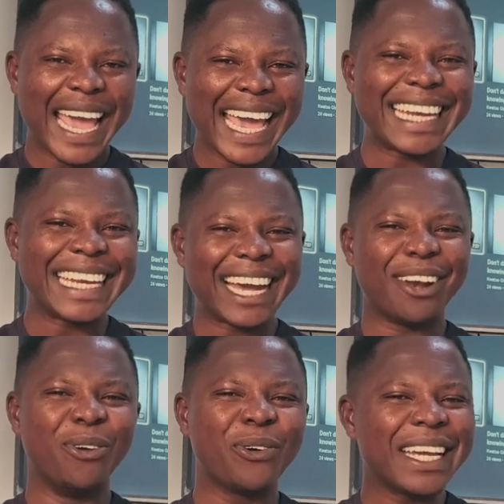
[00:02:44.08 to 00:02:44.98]
And they
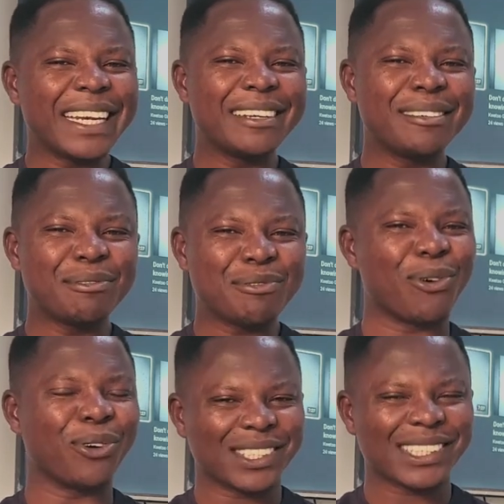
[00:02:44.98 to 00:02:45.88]
are looking
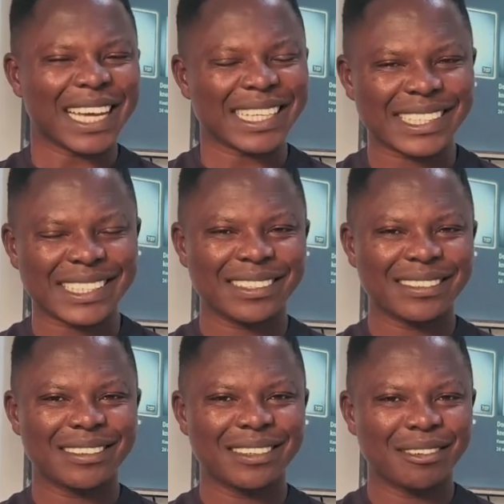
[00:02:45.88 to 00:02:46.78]
for such
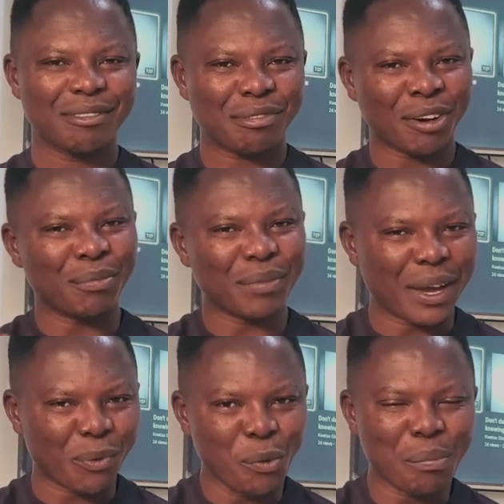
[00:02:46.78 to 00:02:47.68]
from
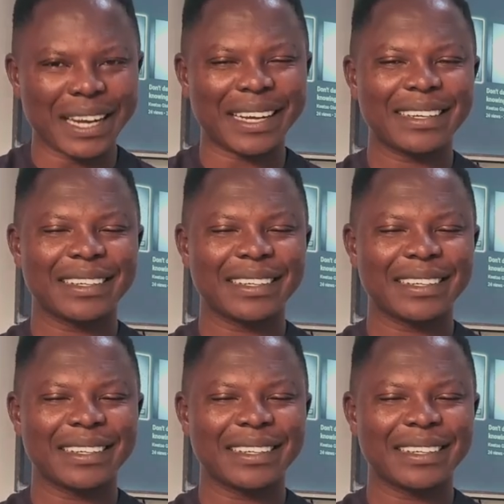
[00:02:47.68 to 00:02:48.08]
a woman.